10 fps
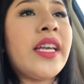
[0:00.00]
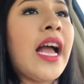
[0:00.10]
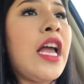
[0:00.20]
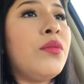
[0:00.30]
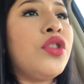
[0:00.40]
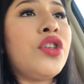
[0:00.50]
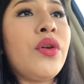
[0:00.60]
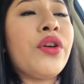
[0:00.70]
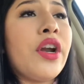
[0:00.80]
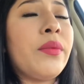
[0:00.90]
Like, I'm so
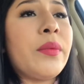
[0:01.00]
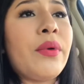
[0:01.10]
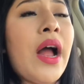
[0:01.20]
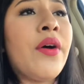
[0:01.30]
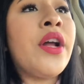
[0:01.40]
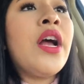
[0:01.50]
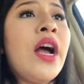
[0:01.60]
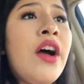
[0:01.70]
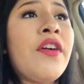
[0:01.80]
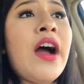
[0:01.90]
incredibly proud
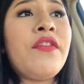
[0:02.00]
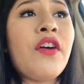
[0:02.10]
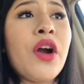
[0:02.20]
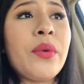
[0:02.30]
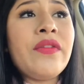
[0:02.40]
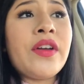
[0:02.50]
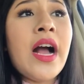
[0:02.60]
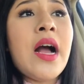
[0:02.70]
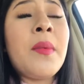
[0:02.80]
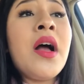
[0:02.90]
of how far we've
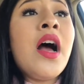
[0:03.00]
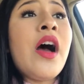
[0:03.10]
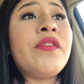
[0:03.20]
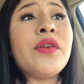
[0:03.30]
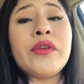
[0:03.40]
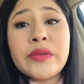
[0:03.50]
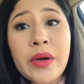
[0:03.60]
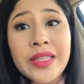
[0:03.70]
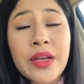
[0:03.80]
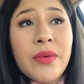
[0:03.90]
come, of the
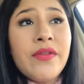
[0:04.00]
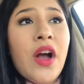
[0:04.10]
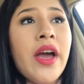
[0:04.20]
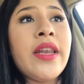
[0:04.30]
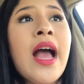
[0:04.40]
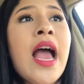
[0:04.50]
response that we've gotten.